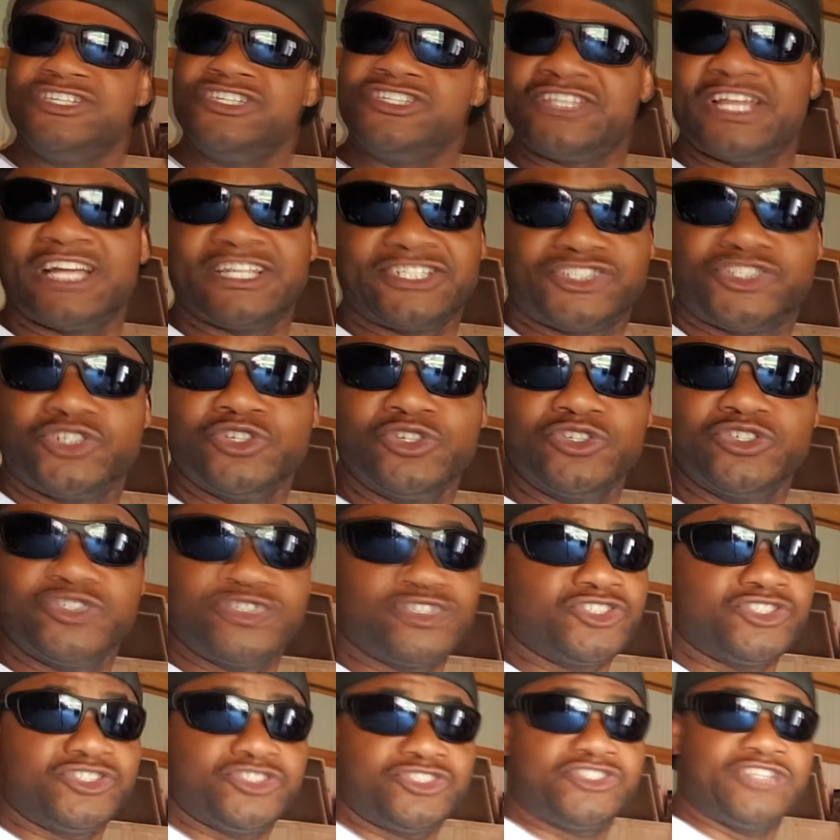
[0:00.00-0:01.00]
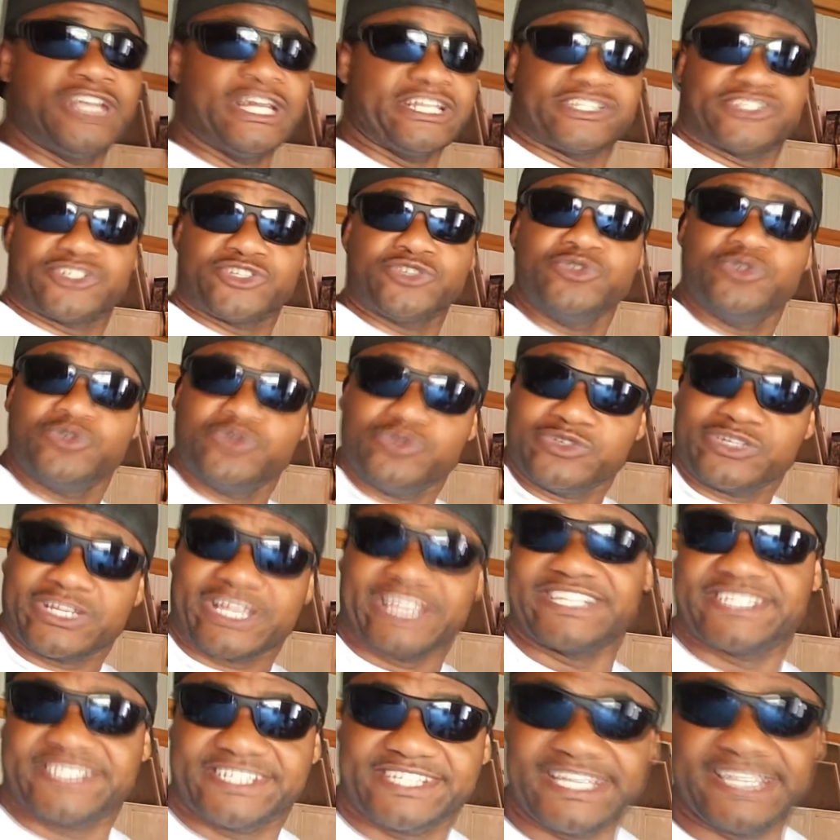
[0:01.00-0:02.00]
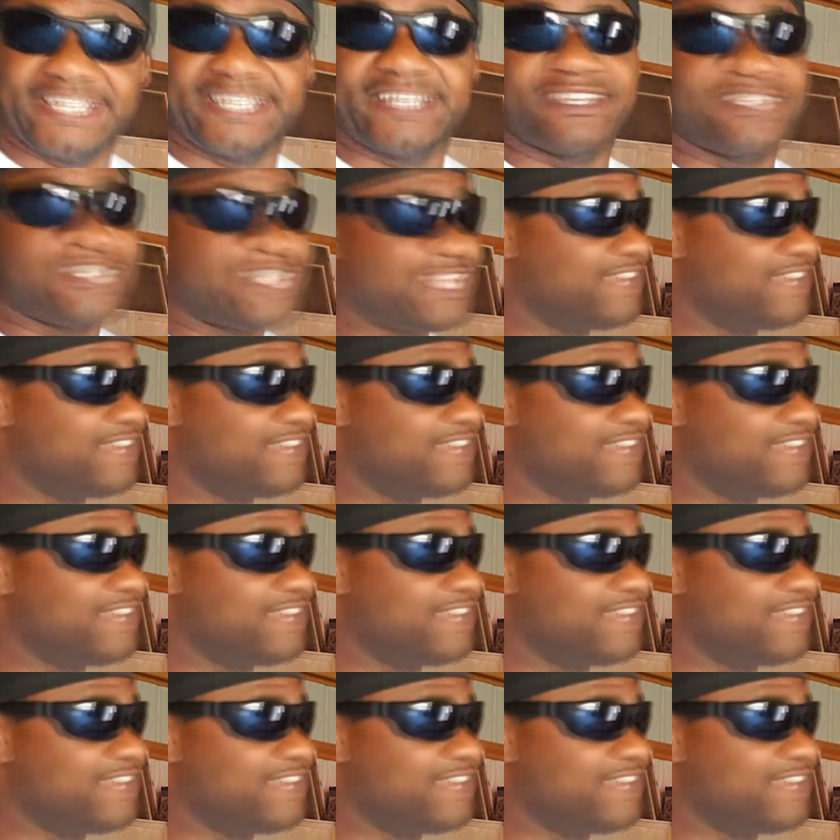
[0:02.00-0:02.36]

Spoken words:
that you can see.